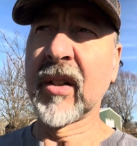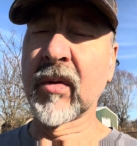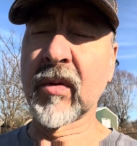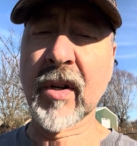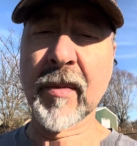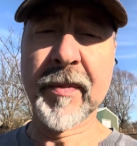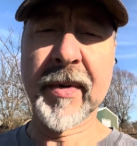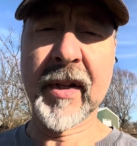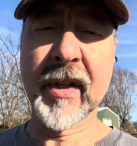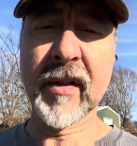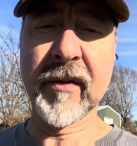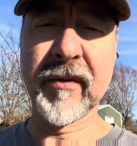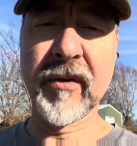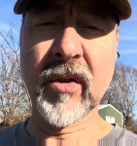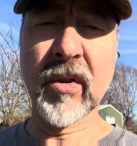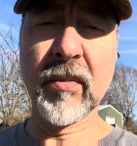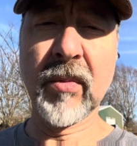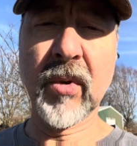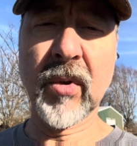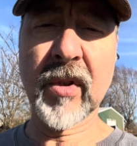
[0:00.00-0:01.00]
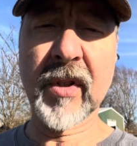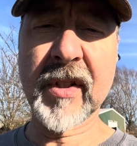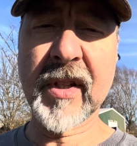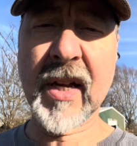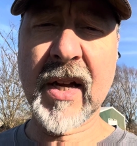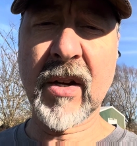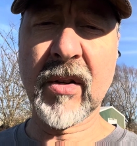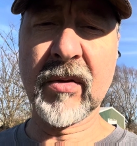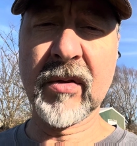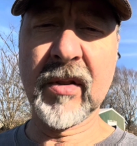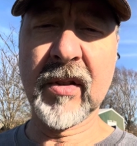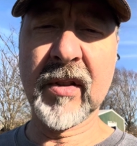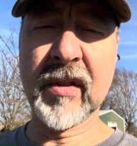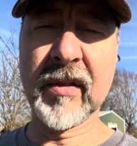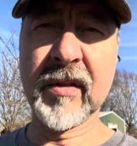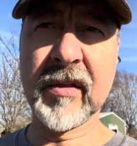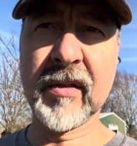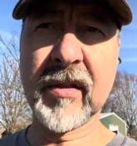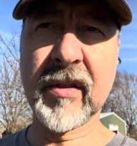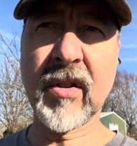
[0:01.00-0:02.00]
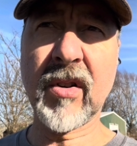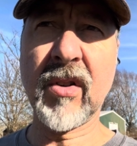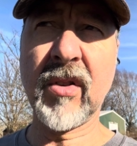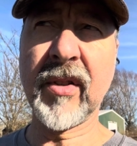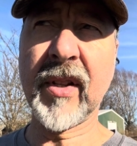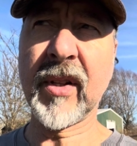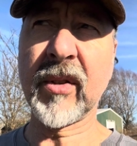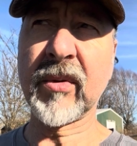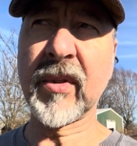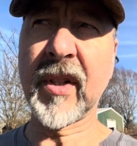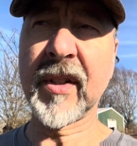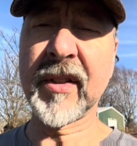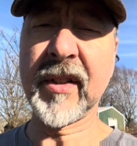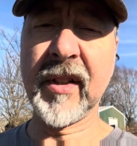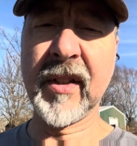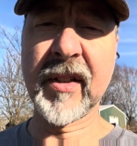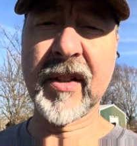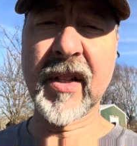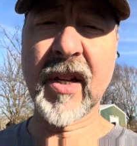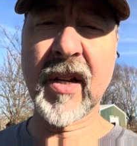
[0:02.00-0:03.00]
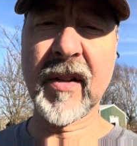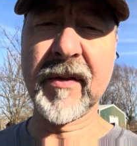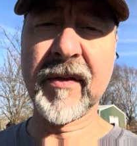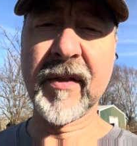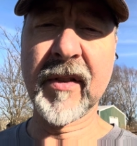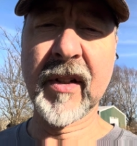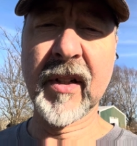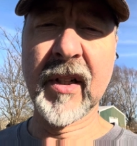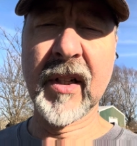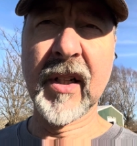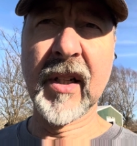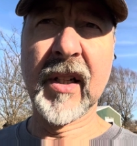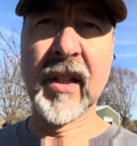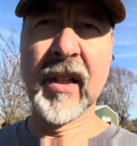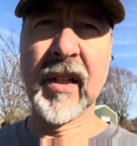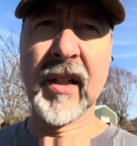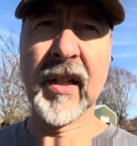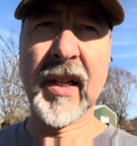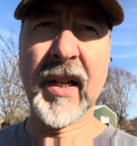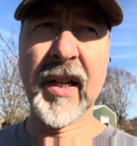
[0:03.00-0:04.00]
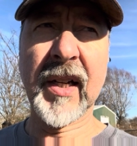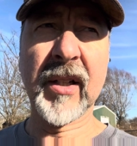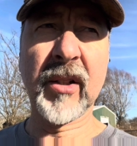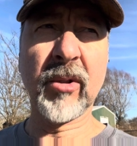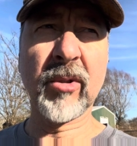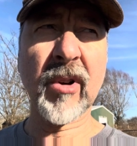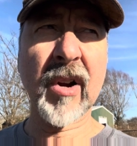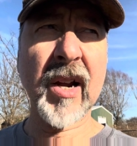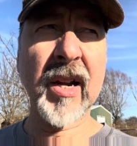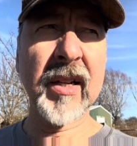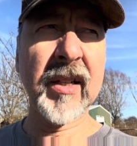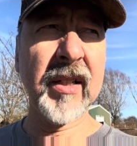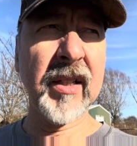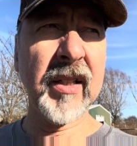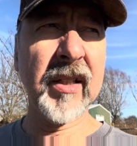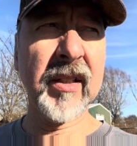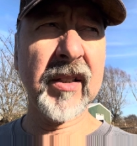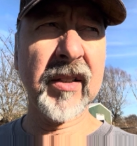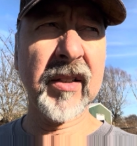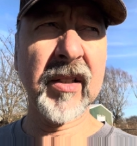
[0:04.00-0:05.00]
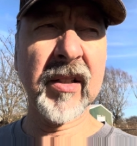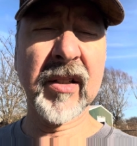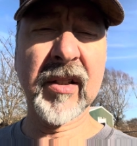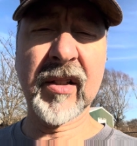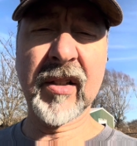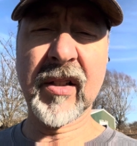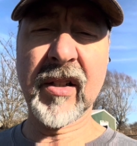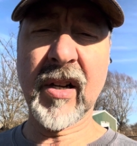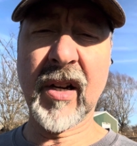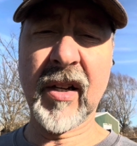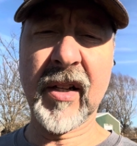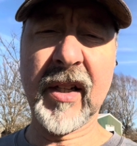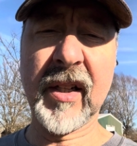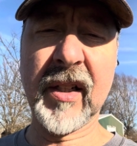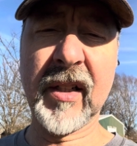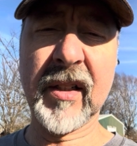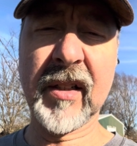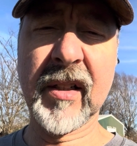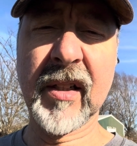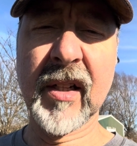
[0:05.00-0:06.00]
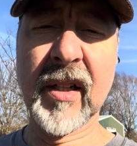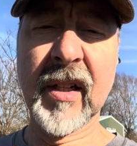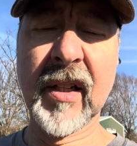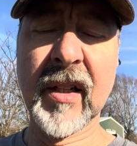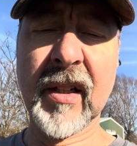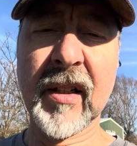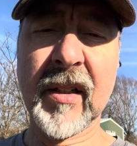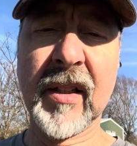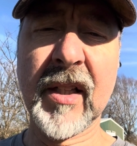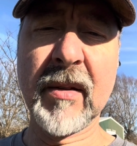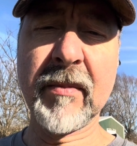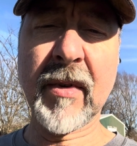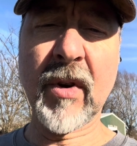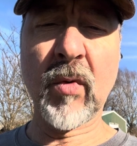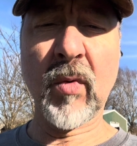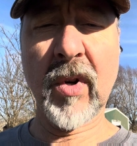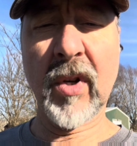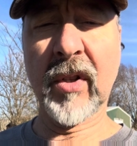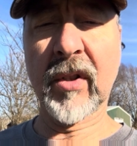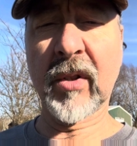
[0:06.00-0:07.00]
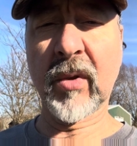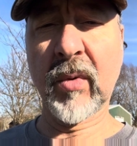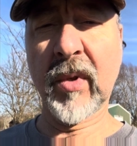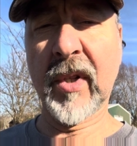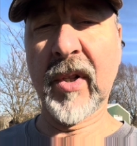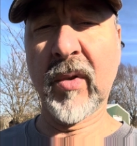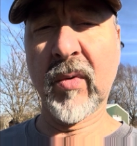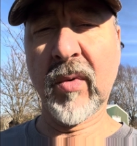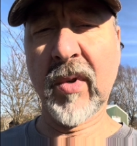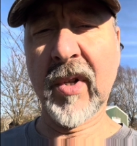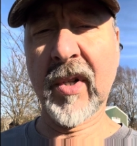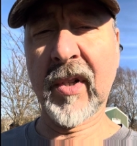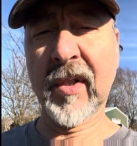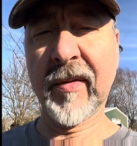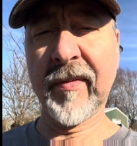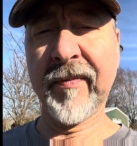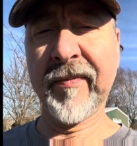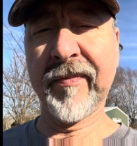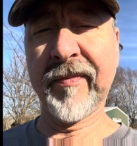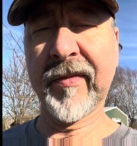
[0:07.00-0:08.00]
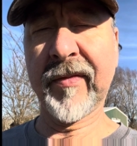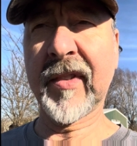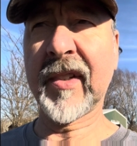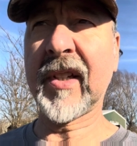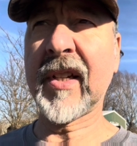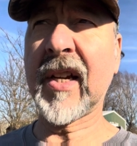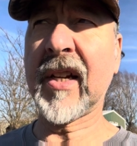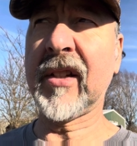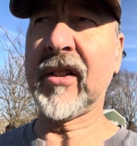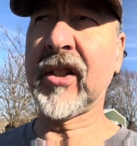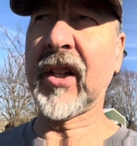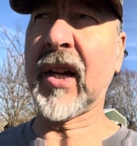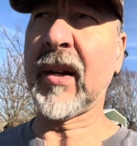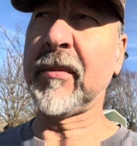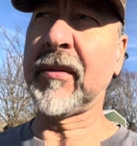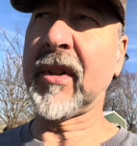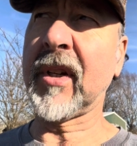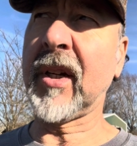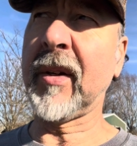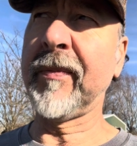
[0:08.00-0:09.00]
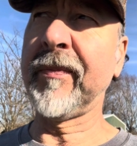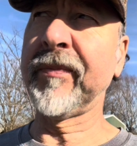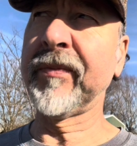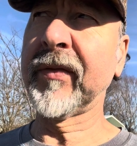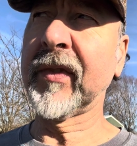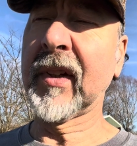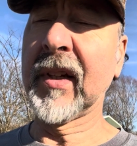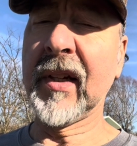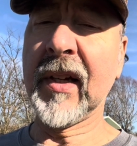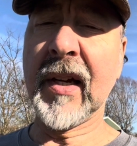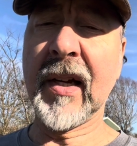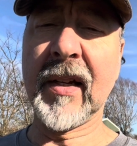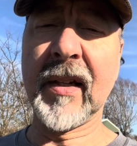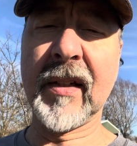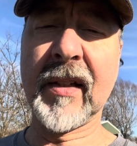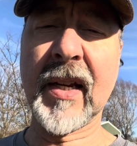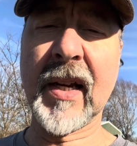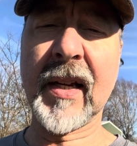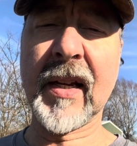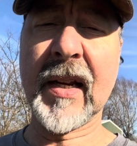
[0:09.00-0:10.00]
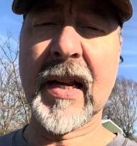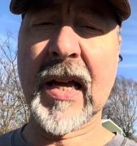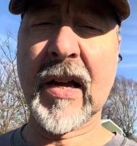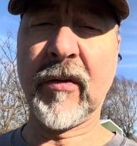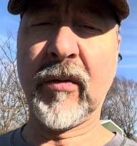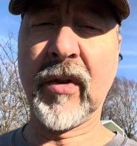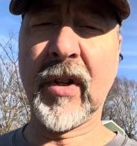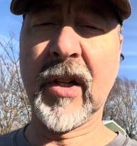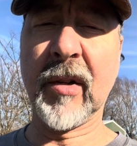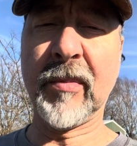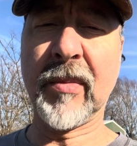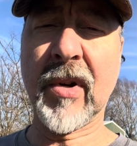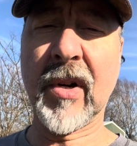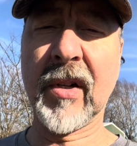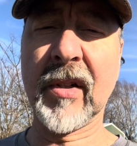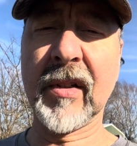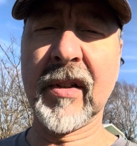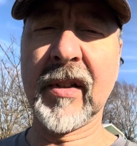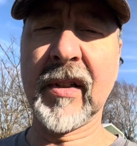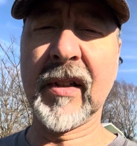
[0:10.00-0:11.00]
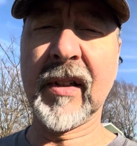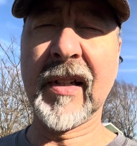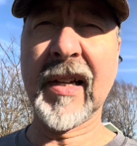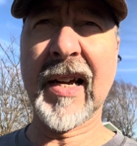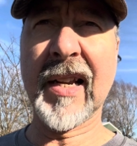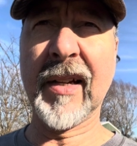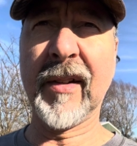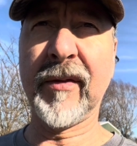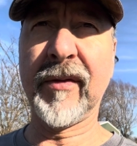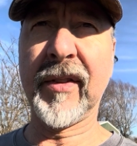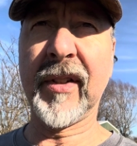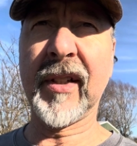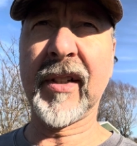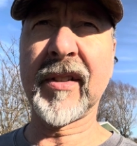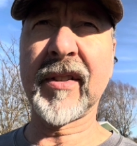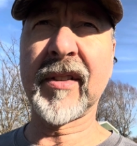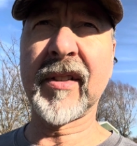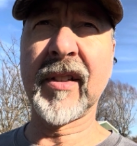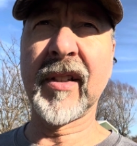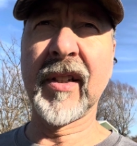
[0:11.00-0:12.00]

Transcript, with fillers: Ripping the boards out, all that rusty stuff, and grinding and cutting. Then my welder wouldn't work. Got jammed up. Had to take it halfway apart. Got it fixed.